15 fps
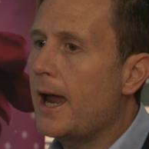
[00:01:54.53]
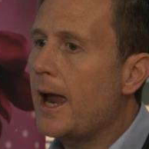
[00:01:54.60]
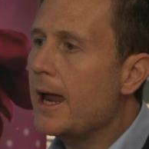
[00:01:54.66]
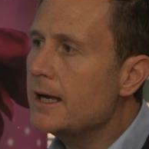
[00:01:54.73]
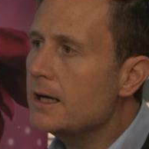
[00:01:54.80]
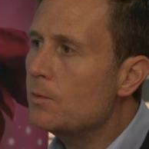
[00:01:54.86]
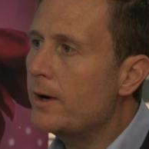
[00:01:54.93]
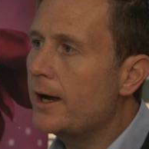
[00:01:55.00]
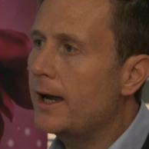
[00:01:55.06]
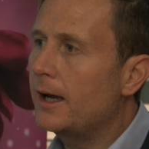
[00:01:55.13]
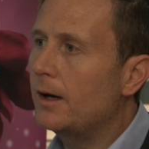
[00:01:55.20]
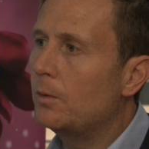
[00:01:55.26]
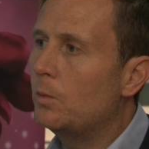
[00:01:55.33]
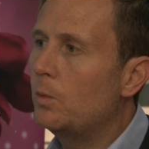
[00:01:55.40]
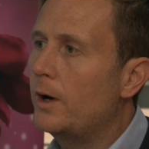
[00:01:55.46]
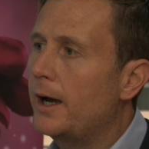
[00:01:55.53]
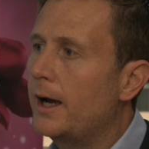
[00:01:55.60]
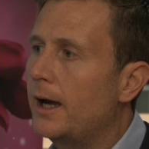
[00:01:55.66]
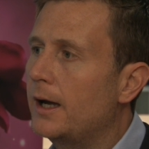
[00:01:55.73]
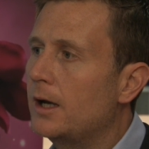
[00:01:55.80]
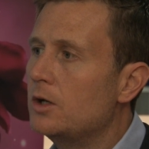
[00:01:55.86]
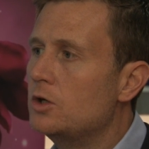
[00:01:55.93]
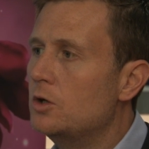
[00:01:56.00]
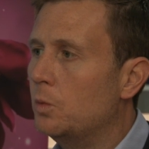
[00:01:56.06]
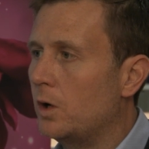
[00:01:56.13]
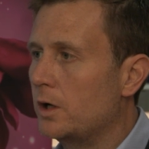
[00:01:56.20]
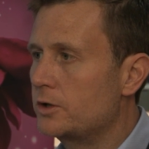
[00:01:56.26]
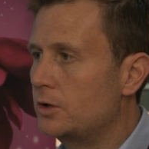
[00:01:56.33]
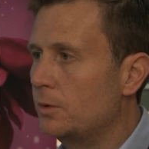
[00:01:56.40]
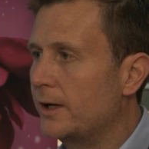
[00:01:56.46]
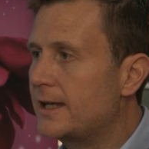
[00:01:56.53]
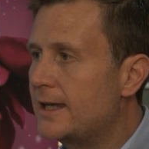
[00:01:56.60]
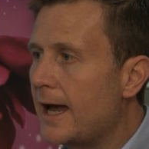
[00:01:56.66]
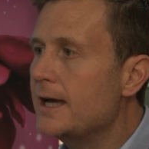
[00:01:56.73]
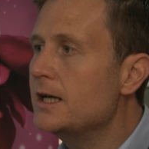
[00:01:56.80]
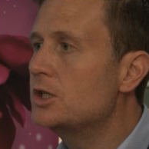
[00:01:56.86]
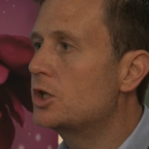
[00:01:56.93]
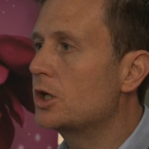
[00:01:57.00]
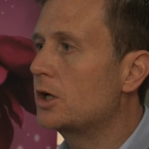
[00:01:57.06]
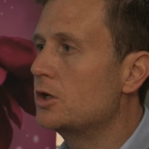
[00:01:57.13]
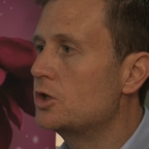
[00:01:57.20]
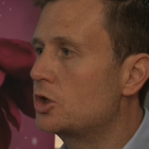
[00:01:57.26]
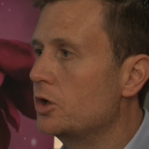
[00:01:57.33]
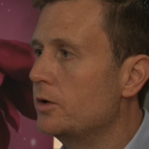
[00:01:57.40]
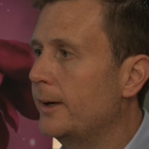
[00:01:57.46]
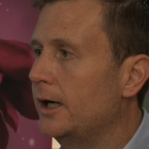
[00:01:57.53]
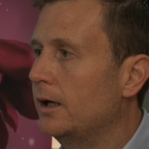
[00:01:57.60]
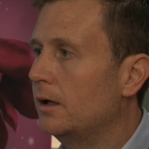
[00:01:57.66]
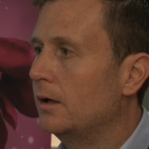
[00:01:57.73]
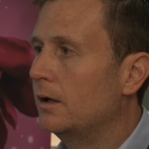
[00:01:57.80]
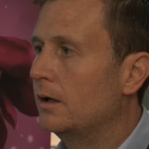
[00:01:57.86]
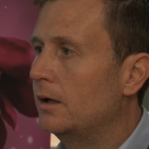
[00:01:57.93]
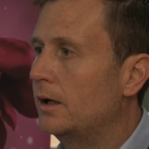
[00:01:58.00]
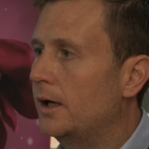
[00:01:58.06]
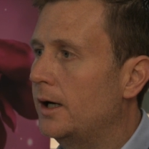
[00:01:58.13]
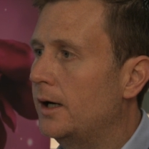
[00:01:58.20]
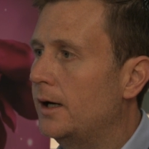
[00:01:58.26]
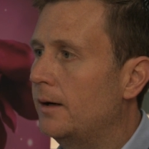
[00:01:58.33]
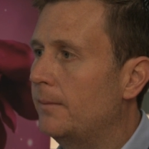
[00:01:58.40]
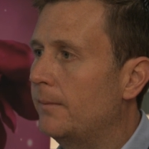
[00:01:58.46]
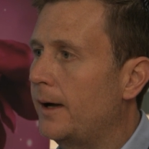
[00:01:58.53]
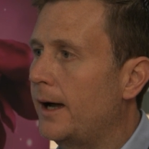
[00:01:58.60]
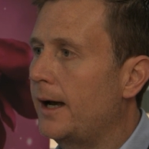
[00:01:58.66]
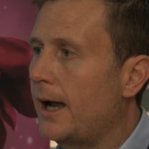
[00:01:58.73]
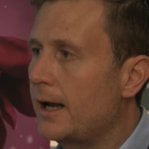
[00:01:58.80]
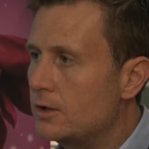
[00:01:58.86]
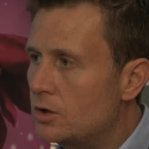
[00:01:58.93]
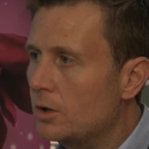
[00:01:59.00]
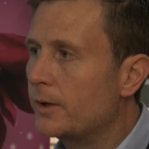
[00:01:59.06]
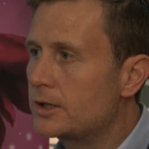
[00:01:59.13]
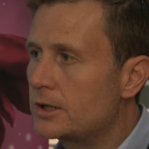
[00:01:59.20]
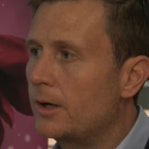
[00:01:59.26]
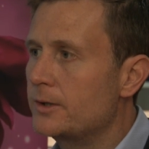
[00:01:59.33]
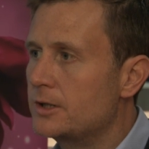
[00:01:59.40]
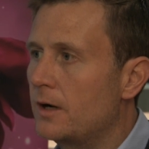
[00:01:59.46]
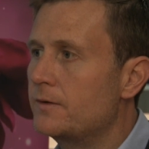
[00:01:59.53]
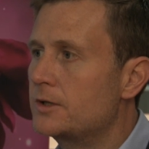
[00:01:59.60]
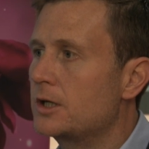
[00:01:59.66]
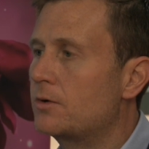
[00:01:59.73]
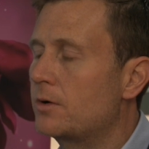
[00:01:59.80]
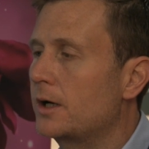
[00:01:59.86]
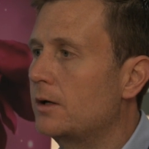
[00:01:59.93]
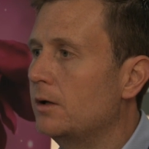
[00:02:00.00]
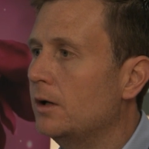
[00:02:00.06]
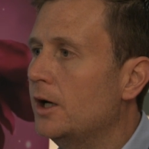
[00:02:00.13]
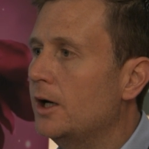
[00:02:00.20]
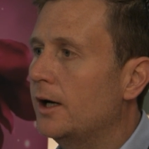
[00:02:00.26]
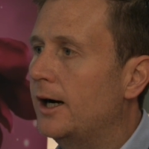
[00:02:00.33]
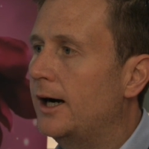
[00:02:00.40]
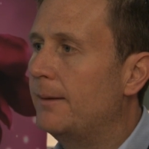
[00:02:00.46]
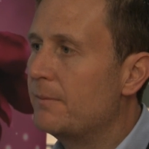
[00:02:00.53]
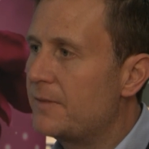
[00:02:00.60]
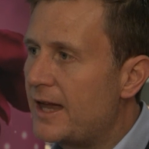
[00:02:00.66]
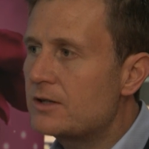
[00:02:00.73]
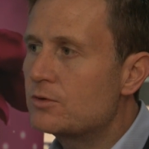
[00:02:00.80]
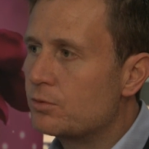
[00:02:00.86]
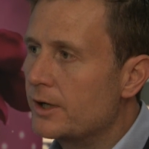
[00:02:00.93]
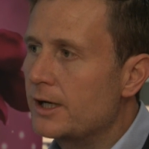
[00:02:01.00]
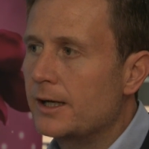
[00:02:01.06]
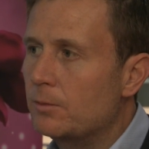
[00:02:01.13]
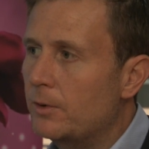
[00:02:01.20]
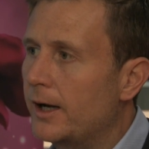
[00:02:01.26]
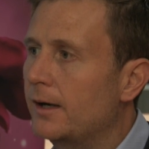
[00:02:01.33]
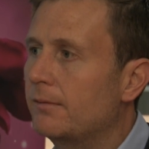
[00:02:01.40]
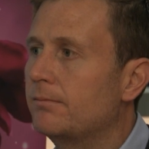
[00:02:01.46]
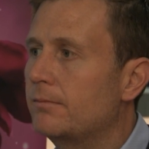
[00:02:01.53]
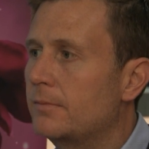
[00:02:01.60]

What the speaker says: anywhere where you want to engage the consumer, and doing so is obviously critical, that's really where